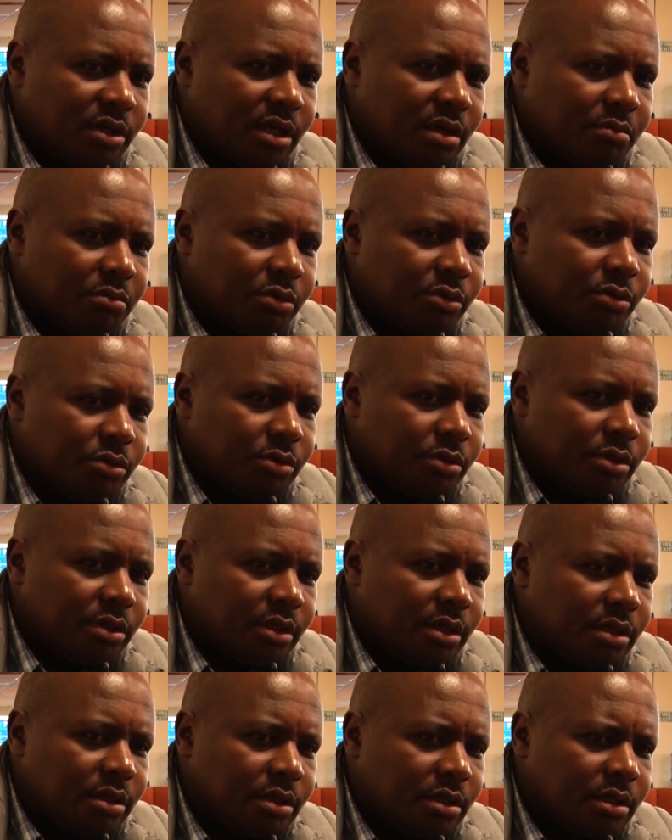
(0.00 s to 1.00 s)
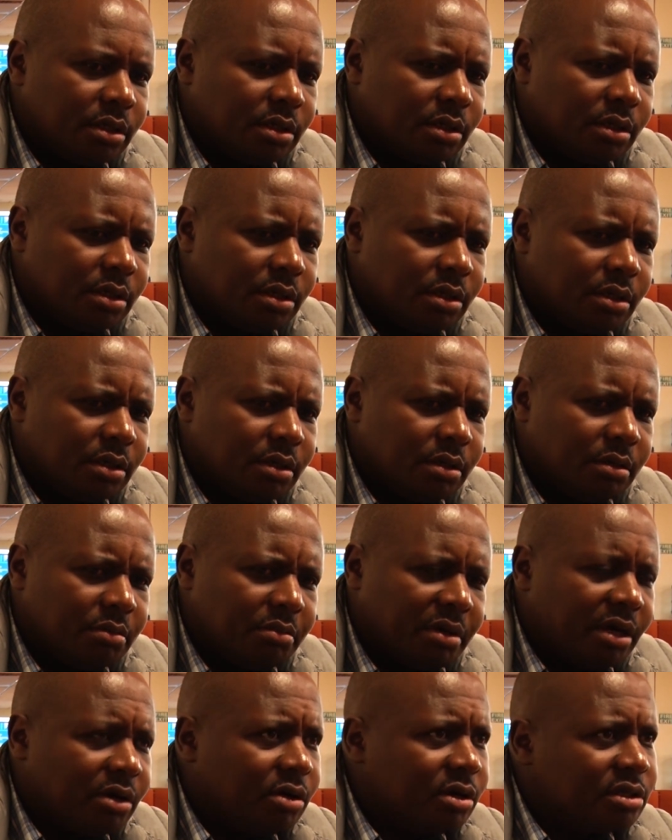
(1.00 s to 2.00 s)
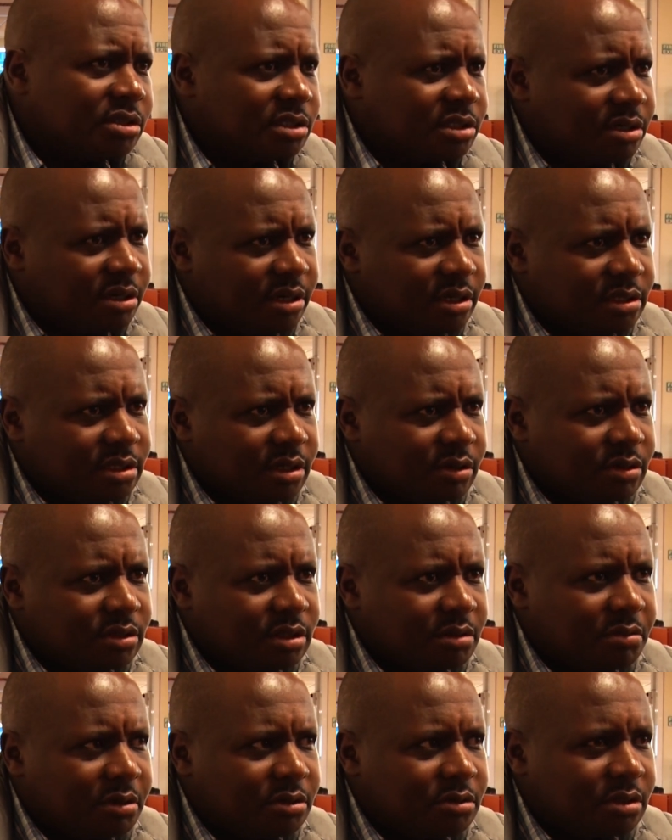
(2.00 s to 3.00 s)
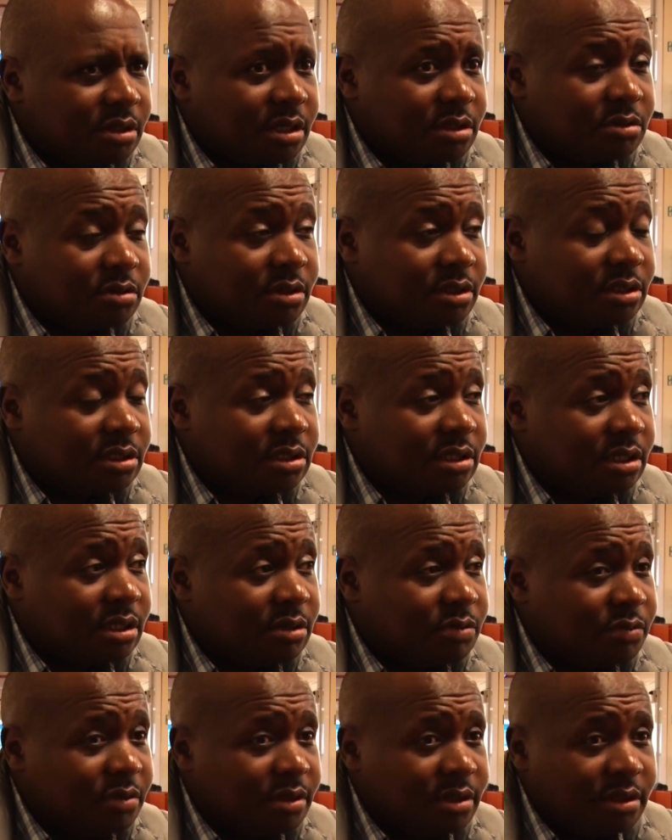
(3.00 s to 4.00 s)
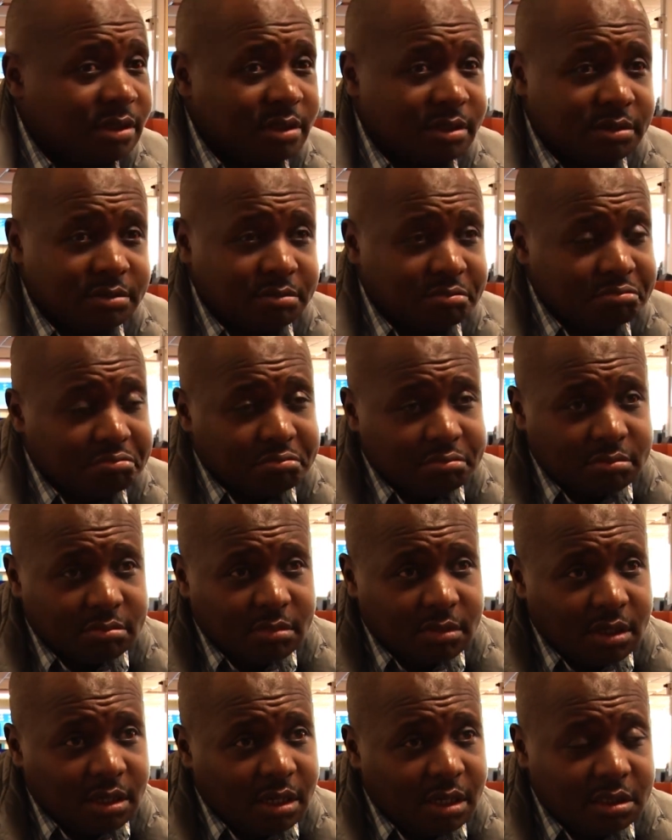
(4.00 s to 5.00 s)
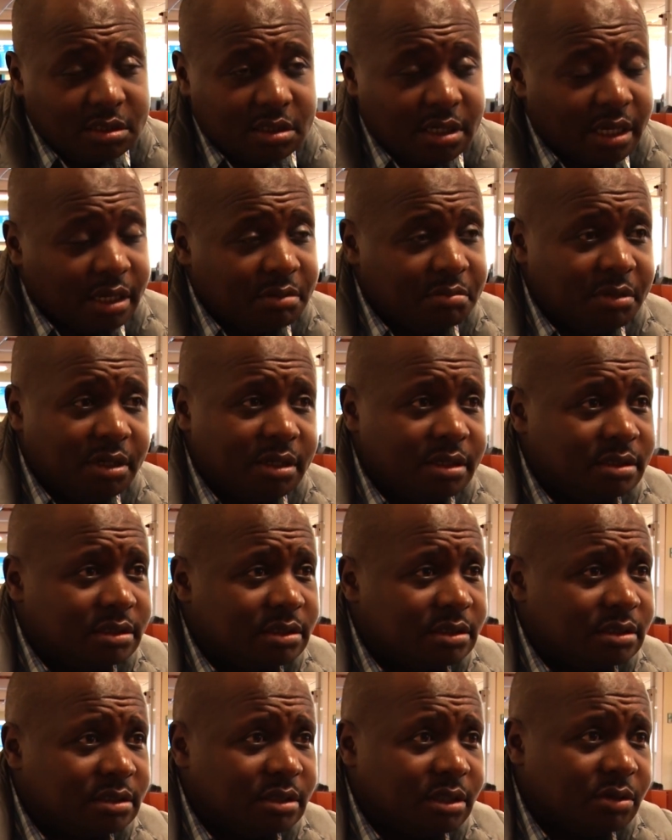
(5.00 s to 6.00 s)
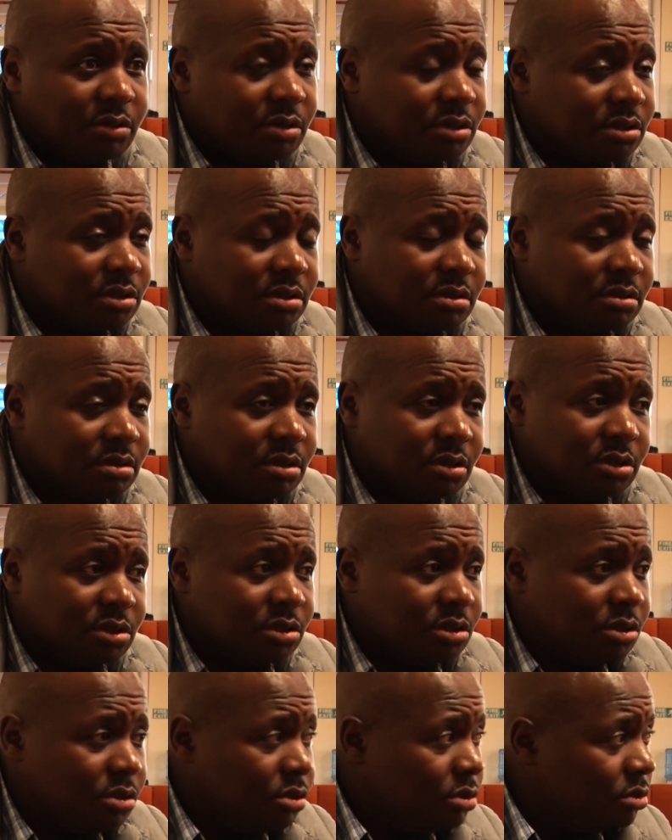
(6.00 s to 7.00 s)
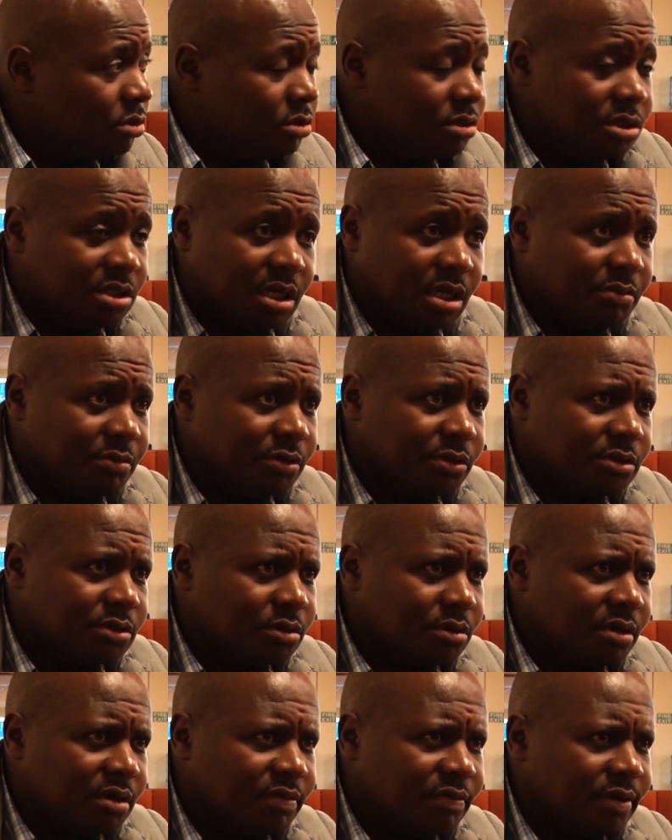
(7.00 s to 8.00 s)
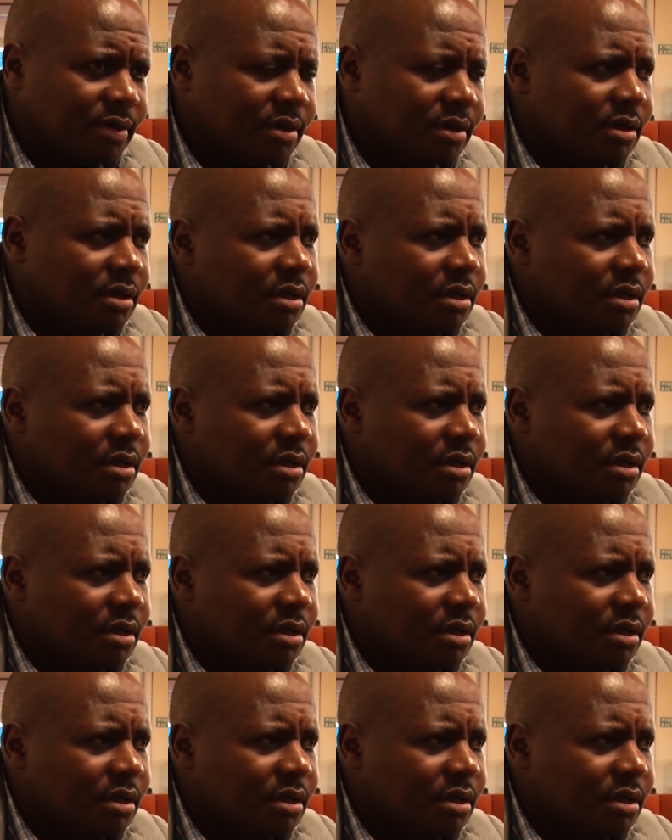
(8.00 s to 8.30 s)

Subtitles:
Kembu Road, and by God's grace, I was able to get to the scene within 8-9 minutes. There was no jam whatsoever.